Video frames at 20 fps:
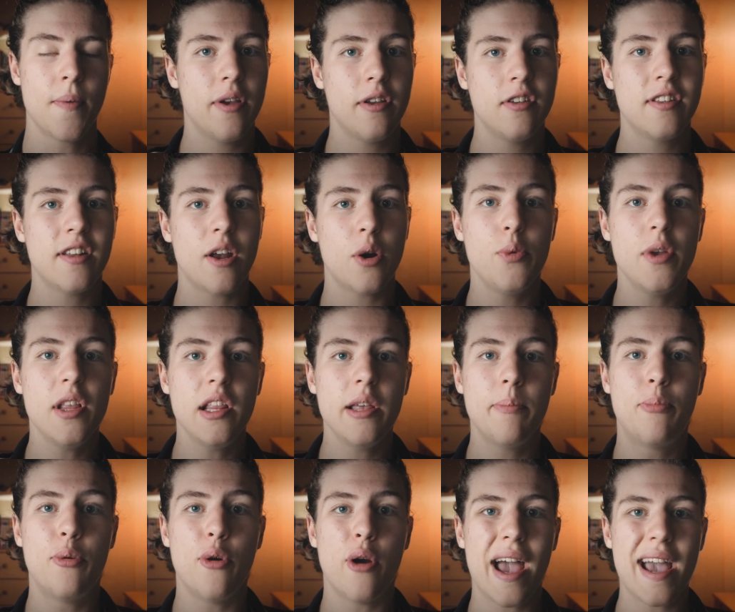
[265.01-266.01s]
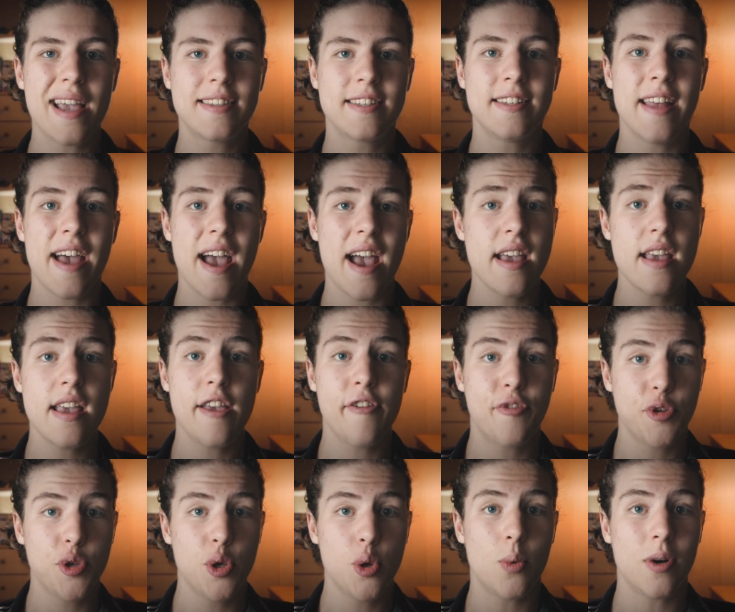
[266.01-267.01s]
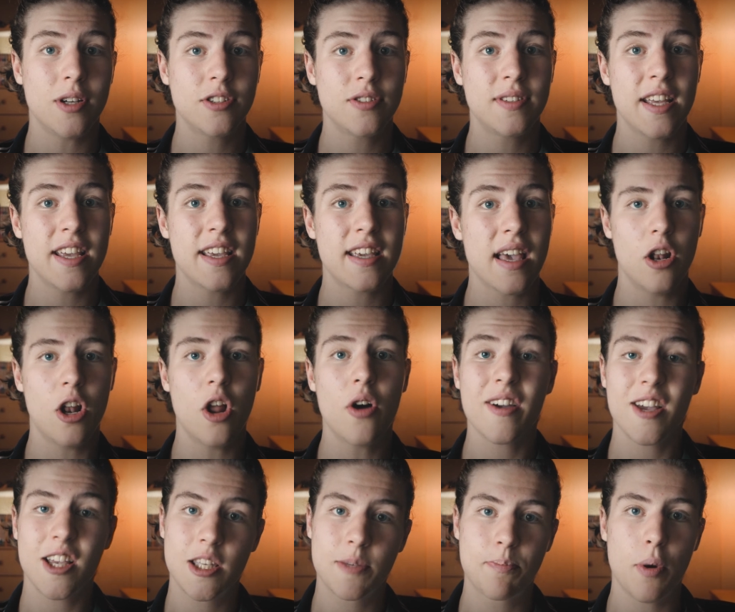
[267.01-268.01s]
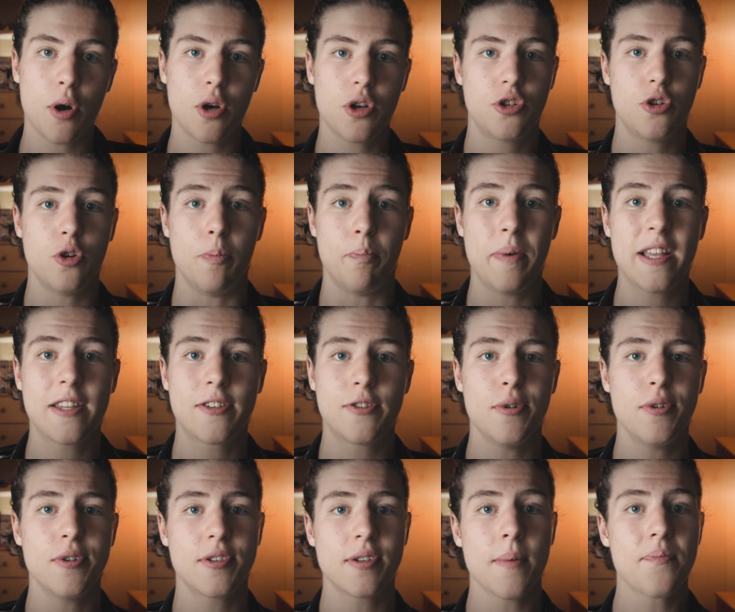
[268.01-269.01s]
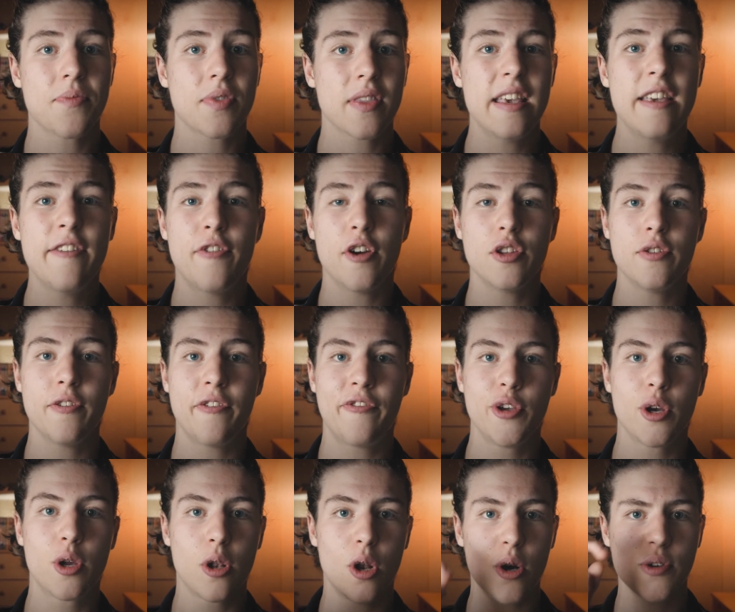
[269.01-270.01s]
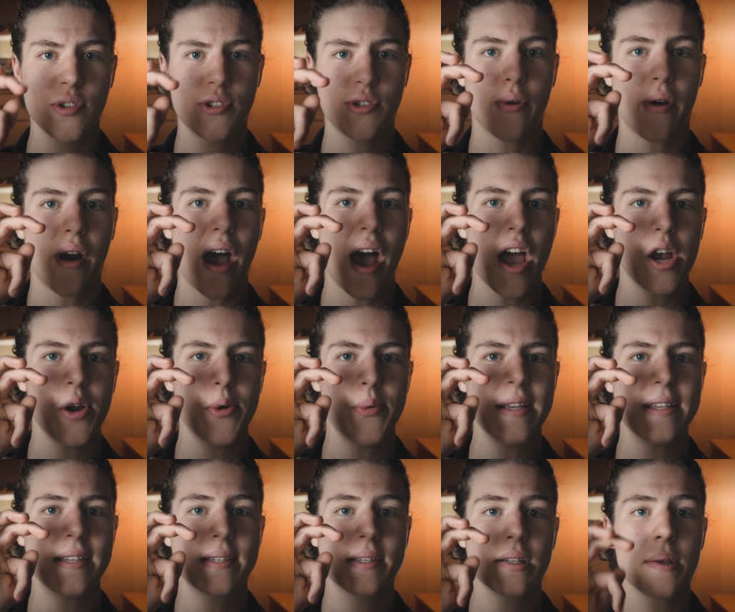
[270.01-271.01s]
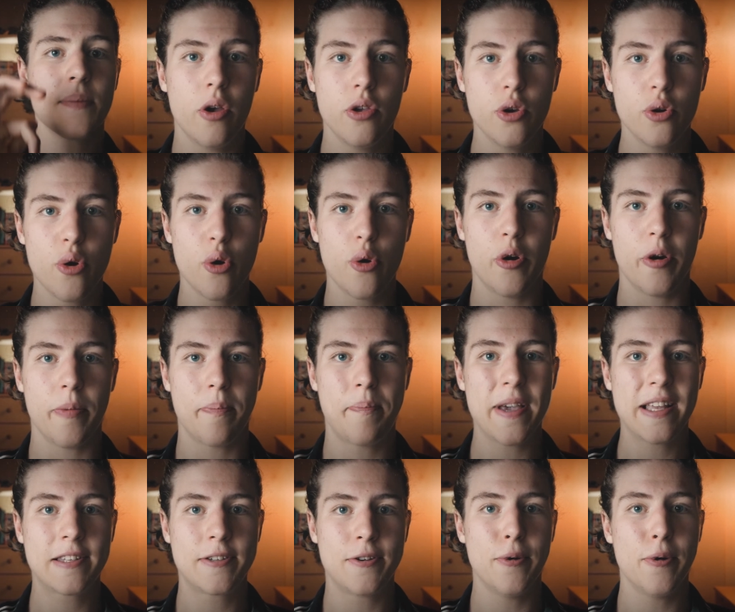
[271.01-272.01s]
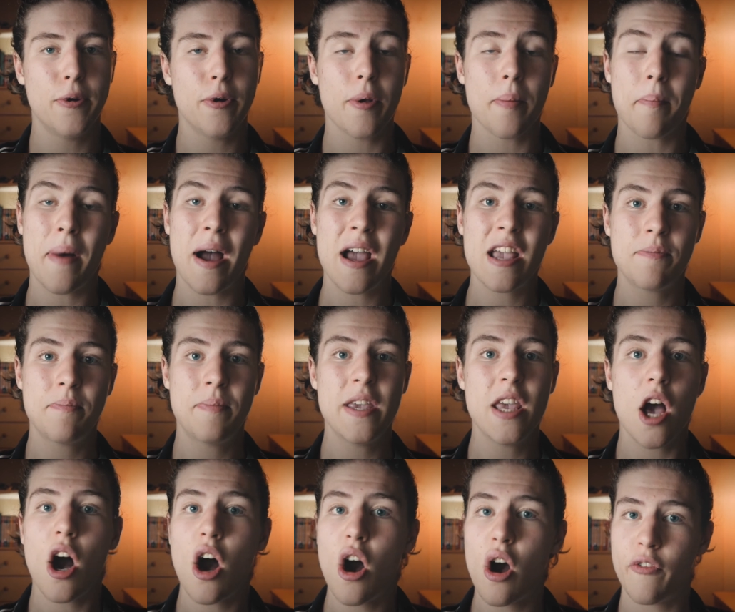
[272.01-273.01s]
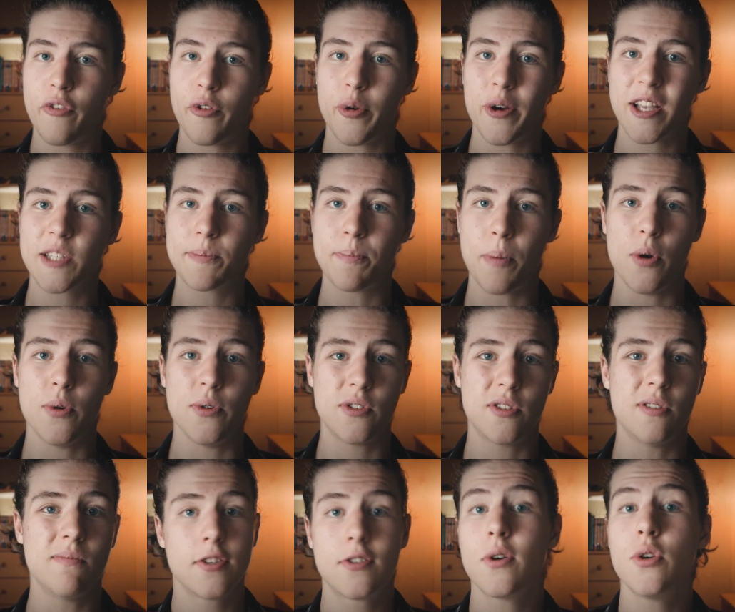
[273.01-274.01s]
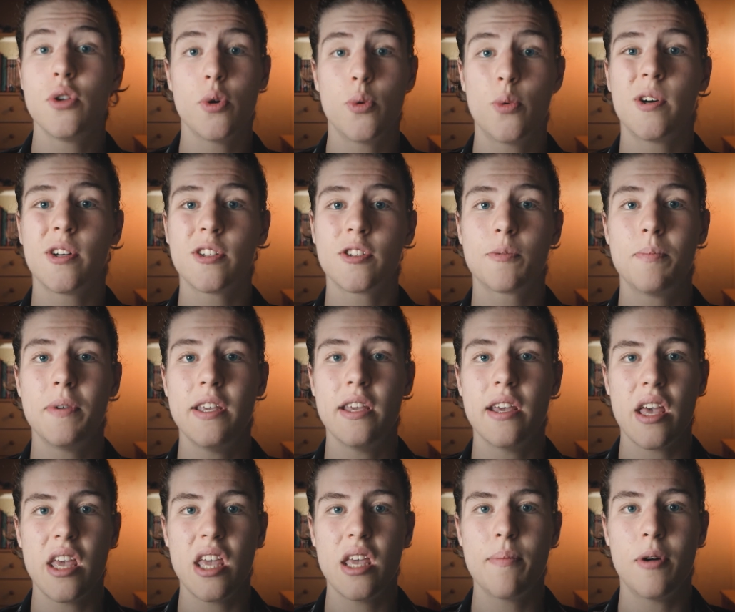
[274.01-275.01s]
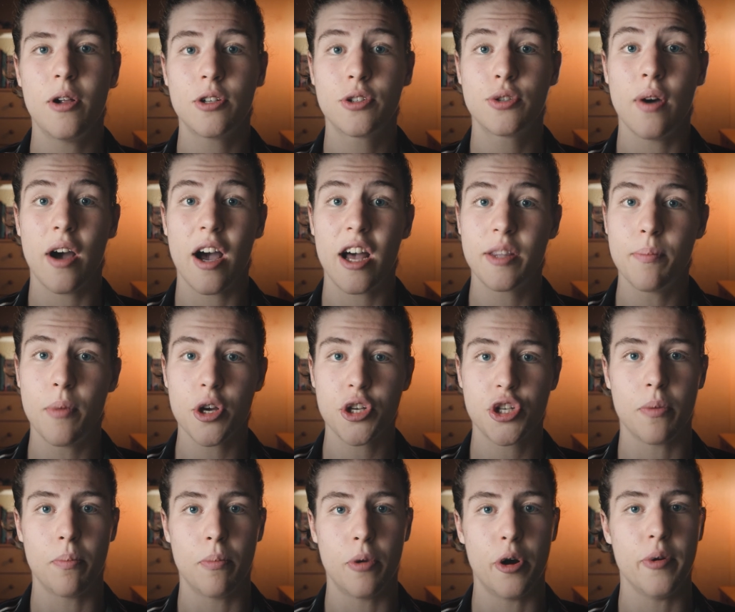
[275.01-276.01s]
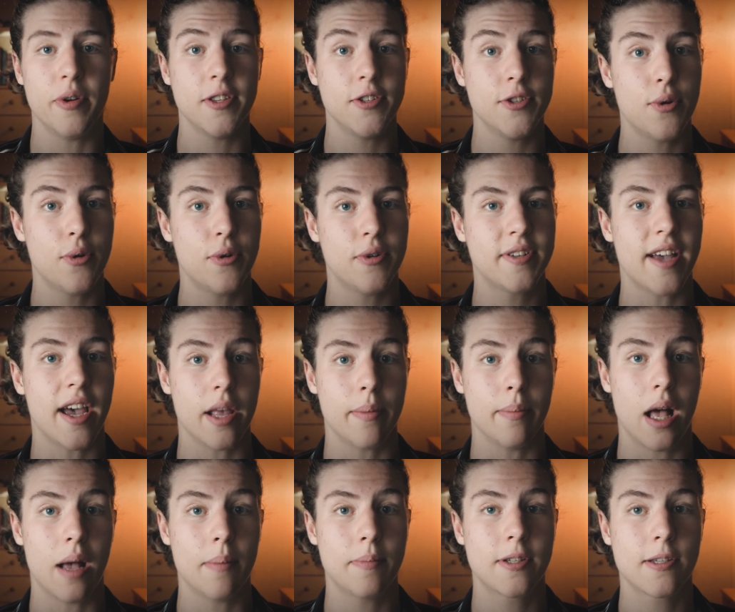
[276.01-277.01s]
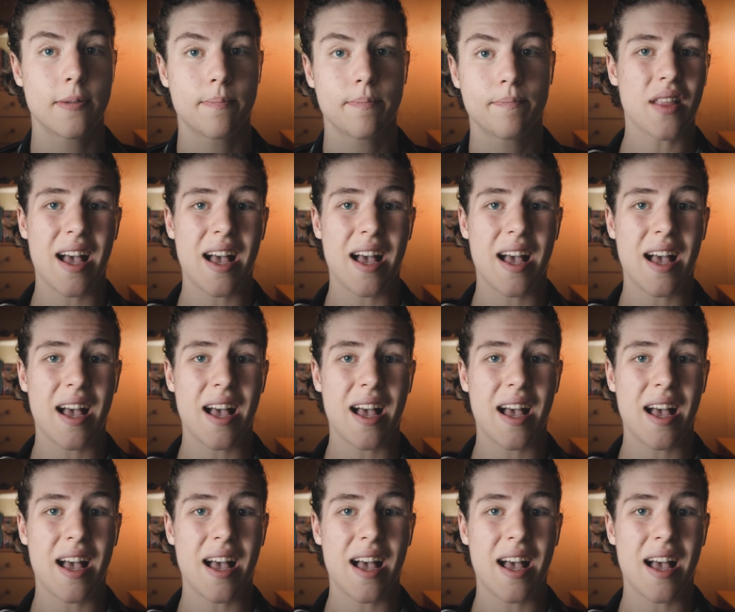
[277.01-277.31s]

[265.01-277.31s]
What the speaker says: In a really bright day, if you want to take long exposure pictures, even if you close your iris, your picture might be overexposed, so you won't be able to add motion blur in your time lapse.